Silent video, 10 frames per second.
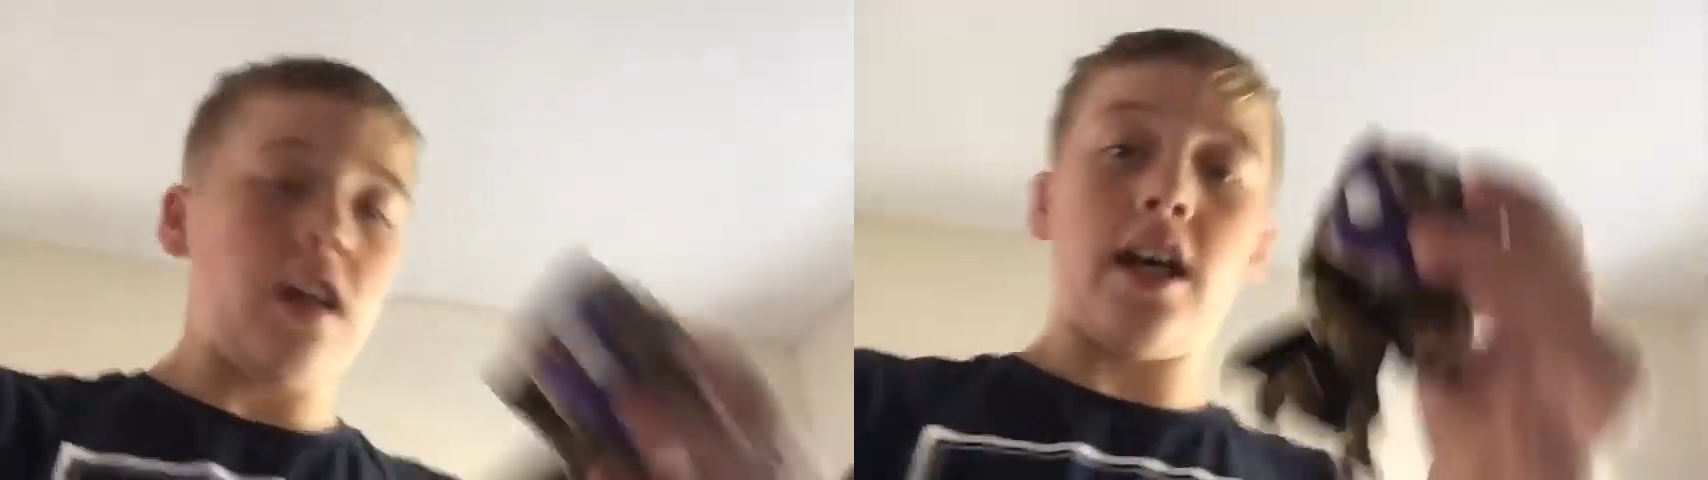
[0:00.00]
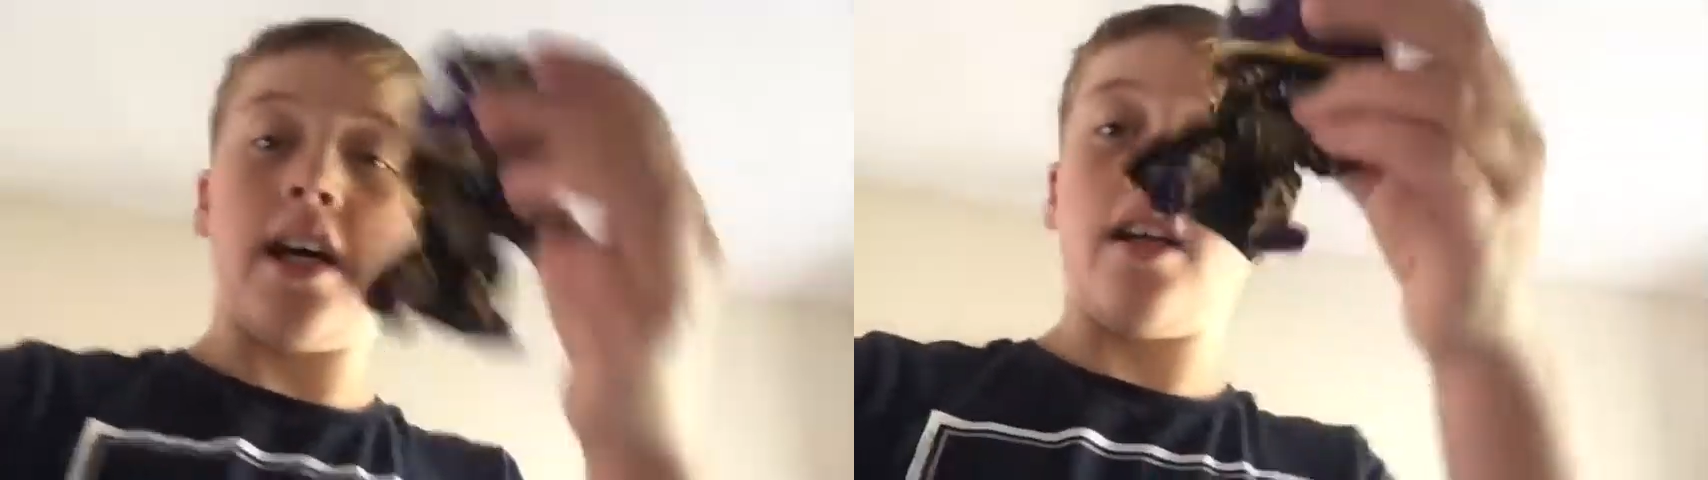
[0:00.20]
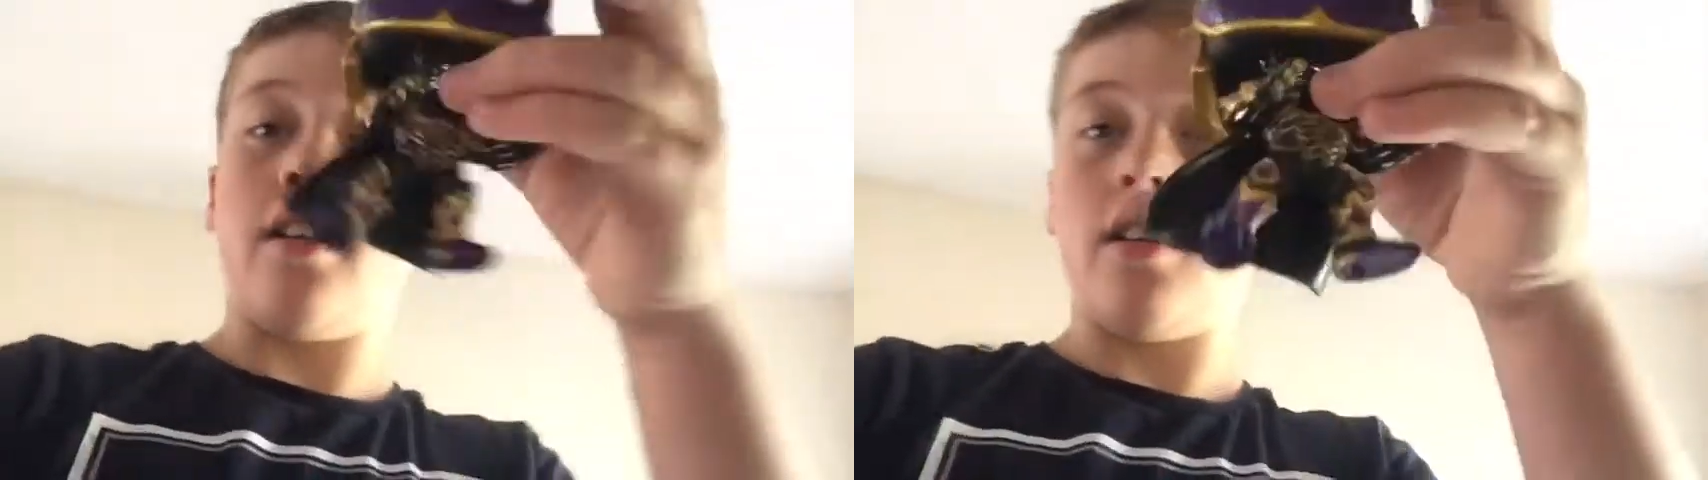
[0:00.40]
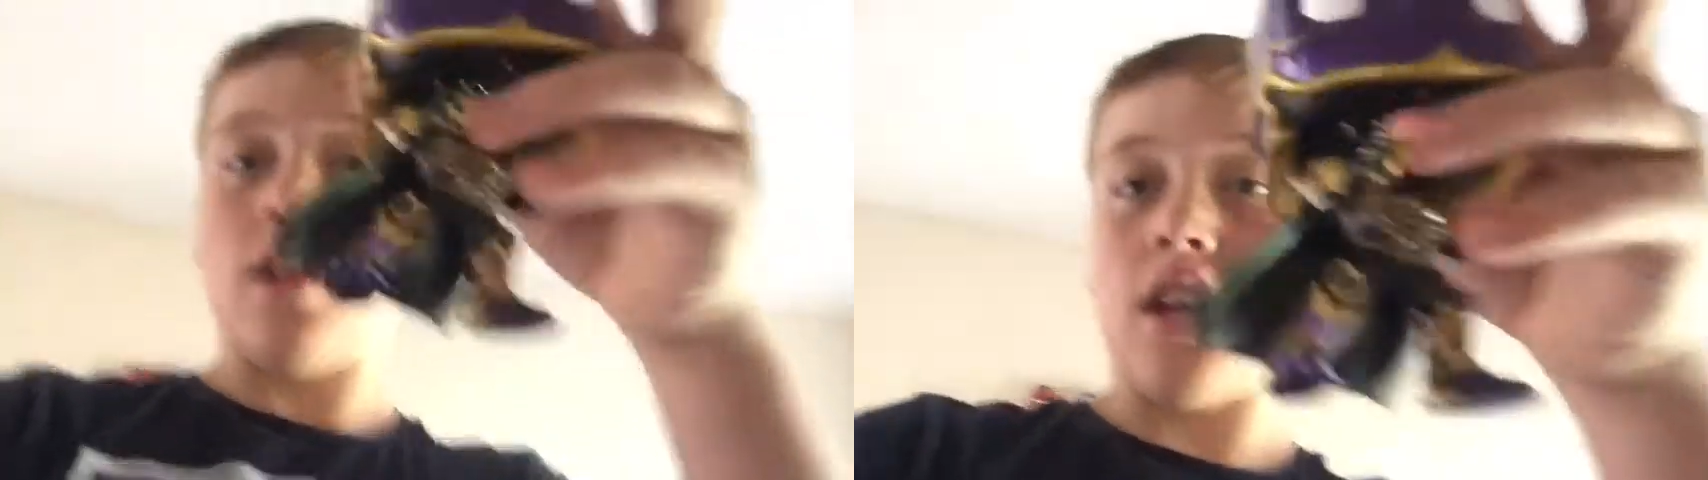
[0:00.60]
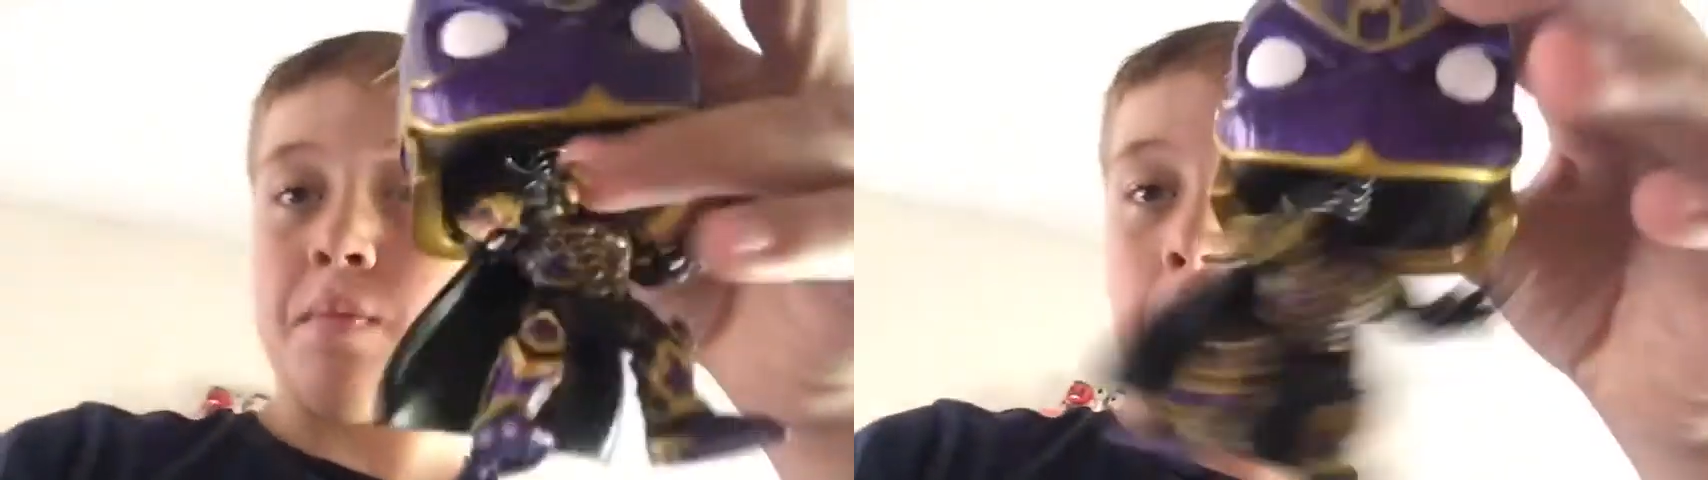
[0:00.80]
and
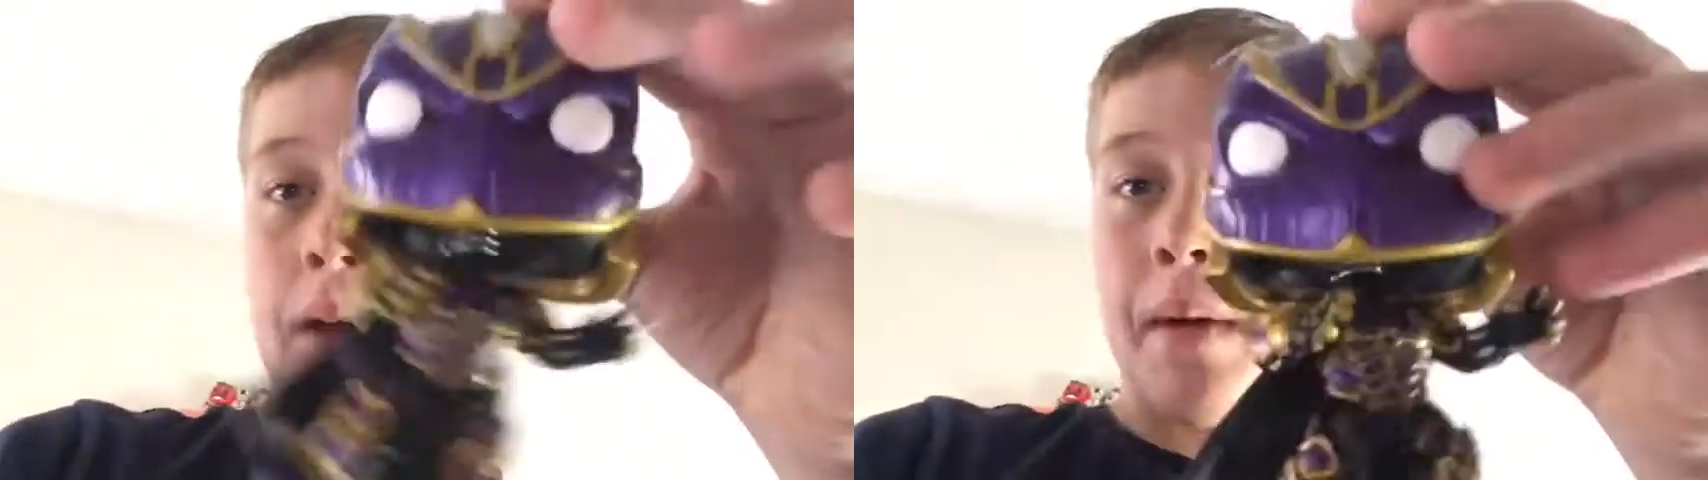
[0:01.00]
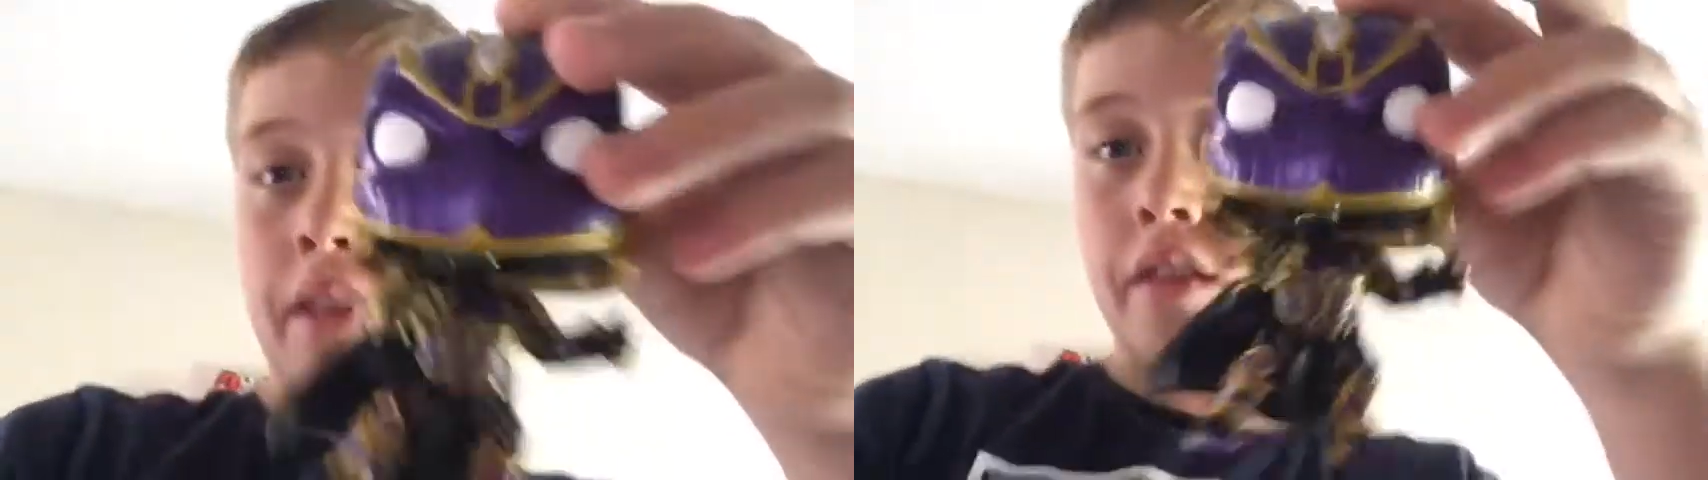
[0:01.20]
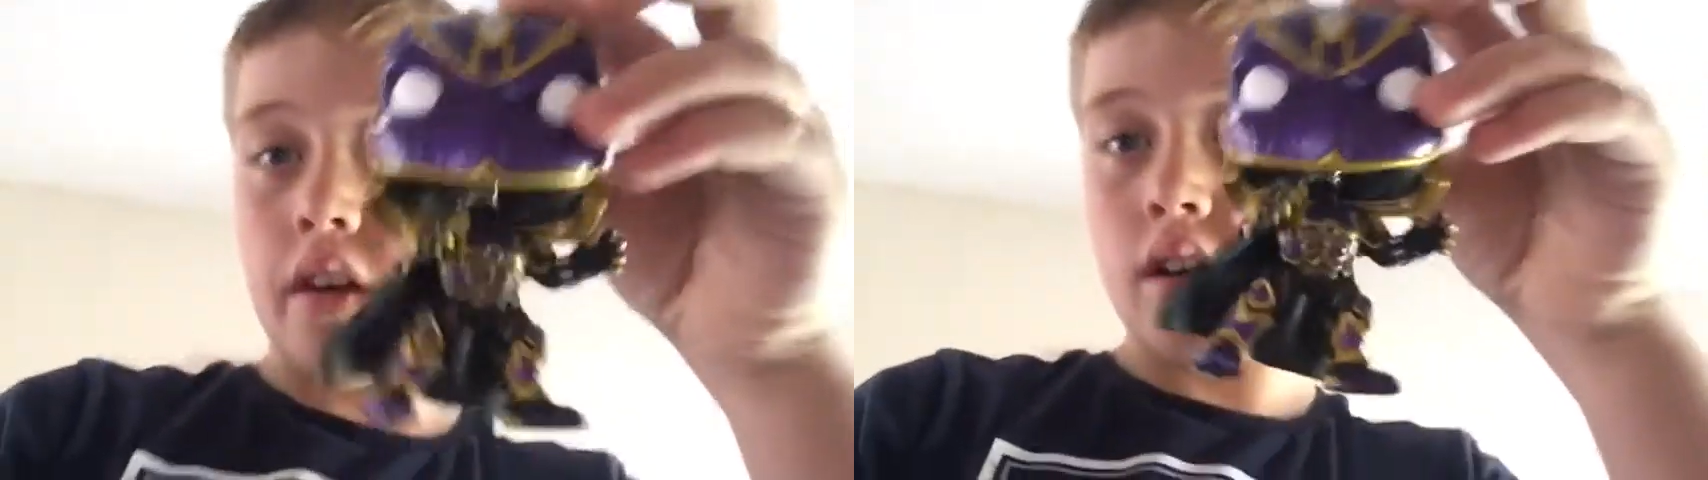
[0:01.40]
it's Black Panther,